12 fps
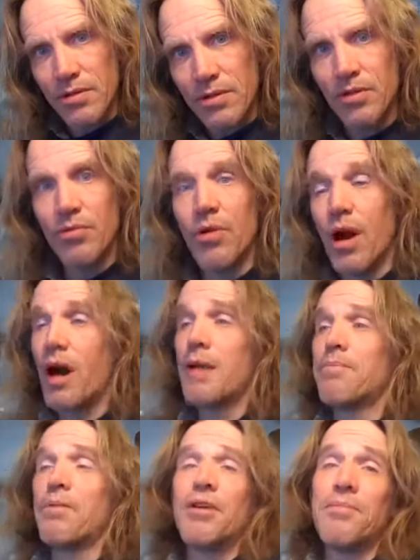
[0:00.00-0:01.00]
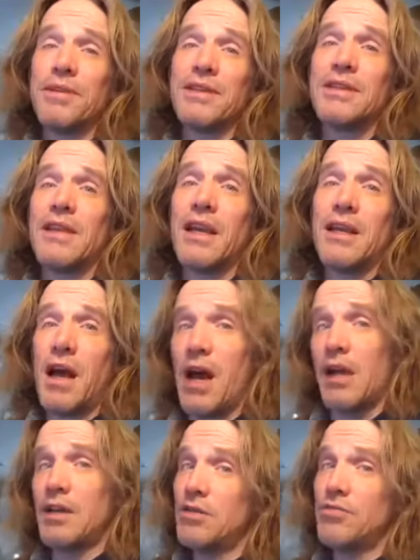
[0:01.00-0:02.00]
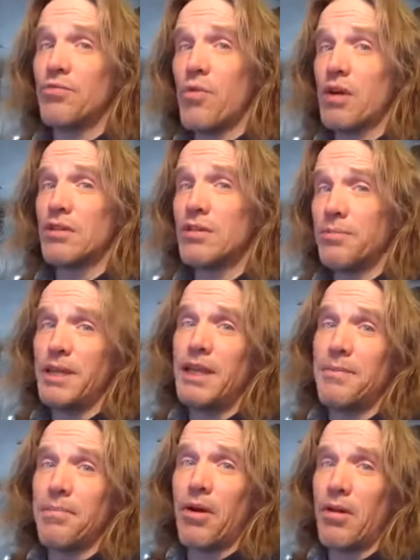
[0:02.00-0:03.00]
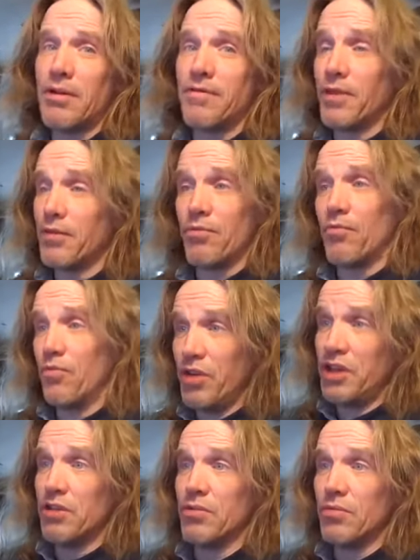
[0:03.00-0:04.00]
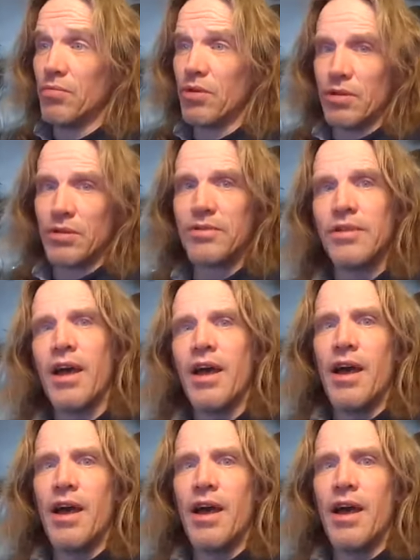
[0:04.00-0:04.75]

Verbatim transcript: You on purpose said, I don't want to be part of the real world.